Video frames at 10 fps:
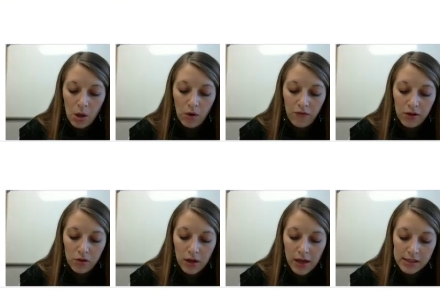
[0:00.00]
Well, if we
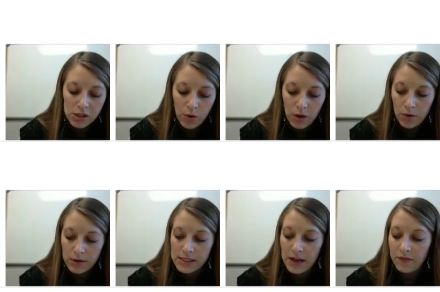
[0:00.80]
look at square root
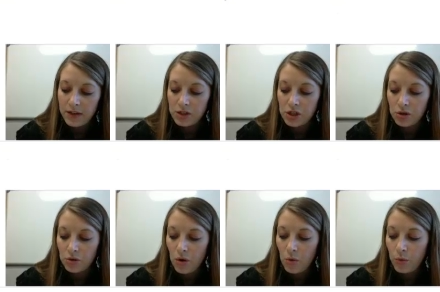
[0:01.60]
of
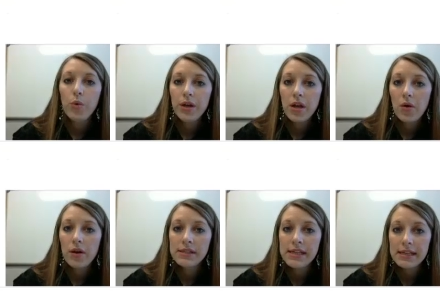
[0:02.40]
72, we
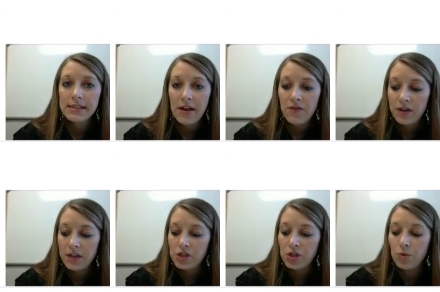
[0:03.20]
notice that
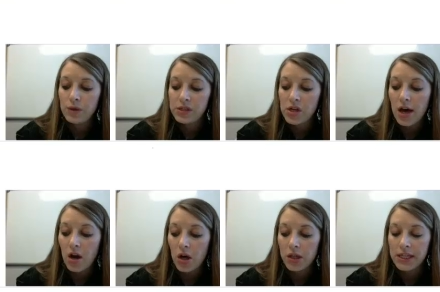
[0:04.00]
72 is
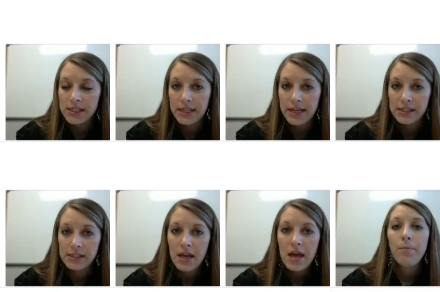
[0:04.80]
not on this list,
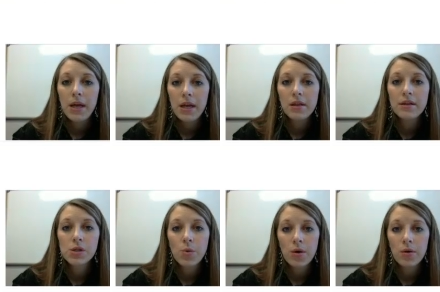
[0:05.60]
meaning the
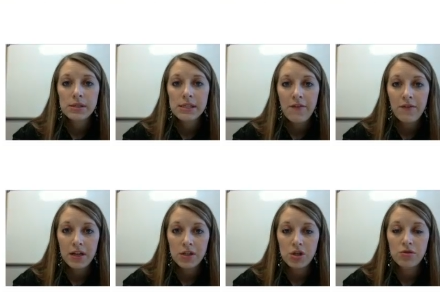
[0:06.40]
square root of
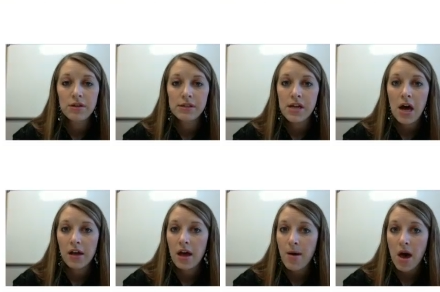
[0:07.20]
72 does
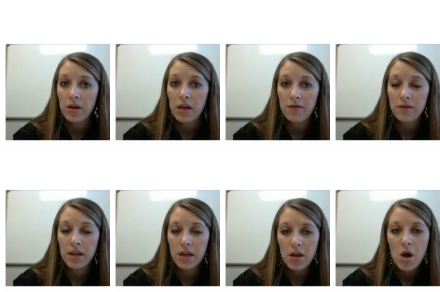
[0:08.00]
not come out
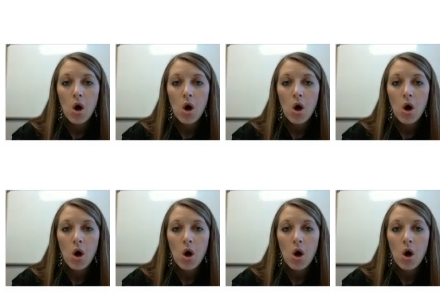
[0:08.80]
evenly,